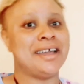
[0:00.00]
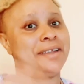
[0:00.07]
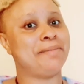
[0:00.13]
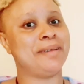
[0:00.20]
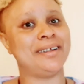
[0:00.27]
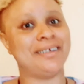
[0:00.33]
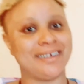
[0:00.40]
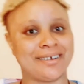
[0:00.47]

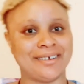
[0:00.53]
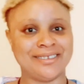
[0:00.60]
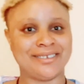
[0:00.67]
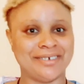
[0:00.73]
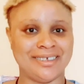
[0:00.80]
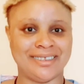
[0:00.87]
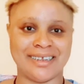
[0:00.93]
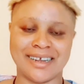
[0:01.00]
Depending on the
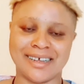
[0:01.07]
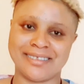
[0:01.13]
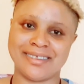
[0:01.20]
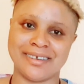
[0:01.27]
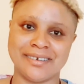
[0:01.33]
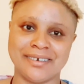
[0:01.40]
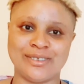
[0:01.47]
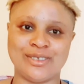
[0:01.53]
country where you're not
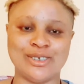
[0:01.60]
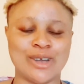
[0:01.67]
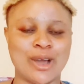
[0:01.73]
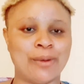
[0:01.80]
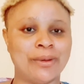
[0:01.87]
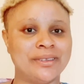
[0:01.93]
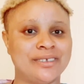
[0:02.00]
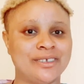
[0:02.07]
with you,
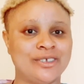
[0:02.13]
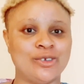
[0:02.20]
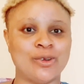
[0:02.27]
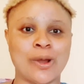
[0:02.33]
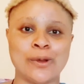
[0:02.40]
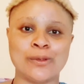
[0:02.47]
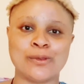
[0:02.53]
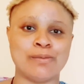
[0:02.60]
I want to teach you
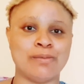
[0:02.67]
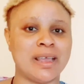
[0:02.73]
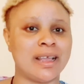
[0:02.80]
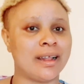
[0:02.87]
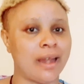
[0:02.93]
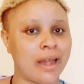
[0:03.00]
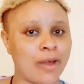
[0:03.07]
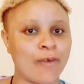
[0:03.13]
how to
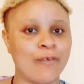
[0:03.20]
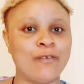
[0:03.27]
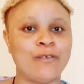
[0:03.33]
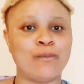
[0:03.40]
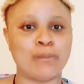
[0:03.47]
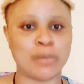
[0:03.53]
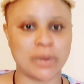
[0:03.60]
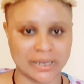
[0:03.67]
make
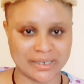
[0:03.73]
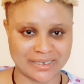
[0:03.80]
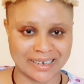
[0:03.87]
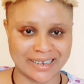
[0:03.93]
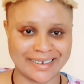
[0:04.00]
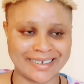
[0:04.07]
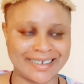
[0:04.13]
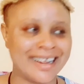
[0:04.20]
love
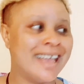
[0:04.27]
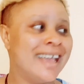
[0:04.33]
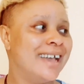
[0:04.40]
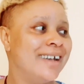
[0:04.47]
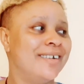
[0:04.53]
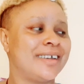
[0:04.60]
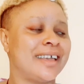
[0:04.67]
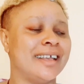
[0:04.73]
passion.
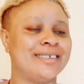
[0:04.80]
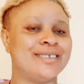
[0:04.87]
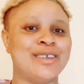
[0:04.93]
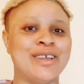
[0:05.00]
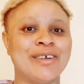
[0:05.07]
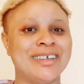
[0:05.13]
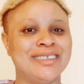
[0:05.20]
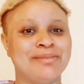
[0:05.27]
Okay, so
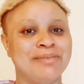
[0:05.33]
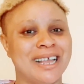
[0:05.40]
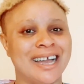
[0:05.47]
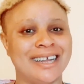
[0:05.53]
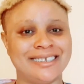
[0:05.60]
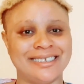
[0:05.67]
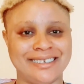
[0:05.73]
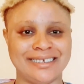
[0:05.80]
you're going to be
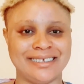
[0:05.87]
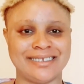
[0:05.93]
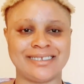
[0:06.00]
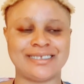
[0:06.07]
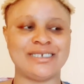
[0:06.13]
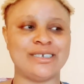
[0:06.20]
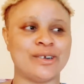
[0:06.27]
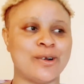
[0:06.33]
adding this
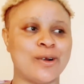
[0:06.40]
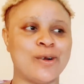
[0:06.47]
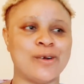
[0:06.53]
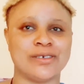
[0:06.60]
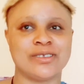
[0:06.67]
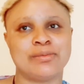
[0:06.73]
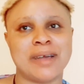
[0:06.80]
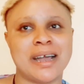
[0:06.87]
to your
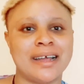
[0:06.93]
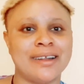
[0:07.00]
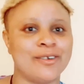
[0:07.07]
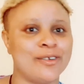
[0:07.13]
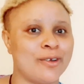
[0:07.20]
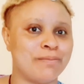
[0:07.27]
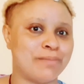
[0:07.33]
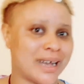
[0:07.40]
husband or
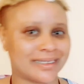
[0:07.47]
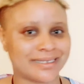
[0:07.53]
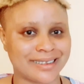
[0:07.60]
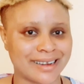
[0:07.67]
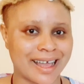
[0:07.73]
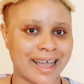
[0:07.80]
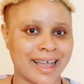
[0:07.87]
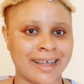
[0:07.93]
your
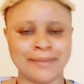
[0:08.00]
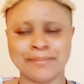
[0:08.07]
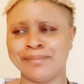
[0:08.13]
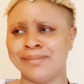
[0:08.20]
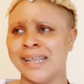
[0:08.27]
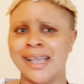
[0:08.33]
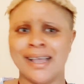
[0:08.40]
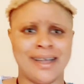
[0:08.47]
partner
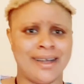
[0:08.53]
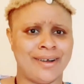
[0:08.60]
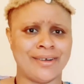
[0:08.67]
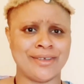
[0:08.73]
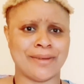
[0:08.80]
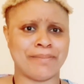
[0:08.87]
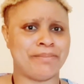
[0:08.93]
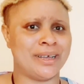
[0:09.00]
or
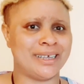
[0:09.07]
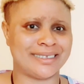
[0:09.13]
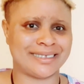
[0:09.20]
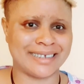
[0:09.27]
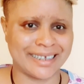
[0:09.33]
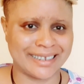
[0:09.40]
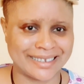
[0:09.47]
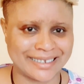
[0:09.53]
your
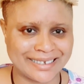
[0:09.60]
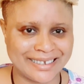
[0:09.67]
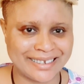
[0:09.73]
person.